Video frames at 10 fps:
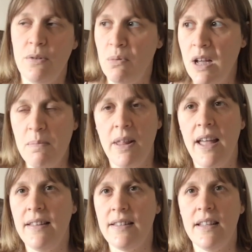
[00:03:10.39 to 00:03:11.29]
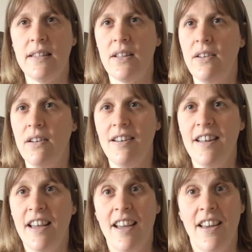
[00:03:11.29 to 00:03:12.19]
to workplaces or
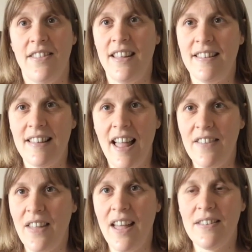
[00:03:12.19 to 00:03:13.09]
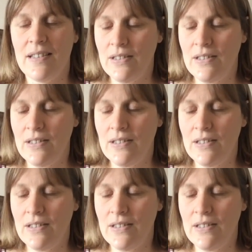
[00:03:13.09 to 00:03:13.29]
things like that.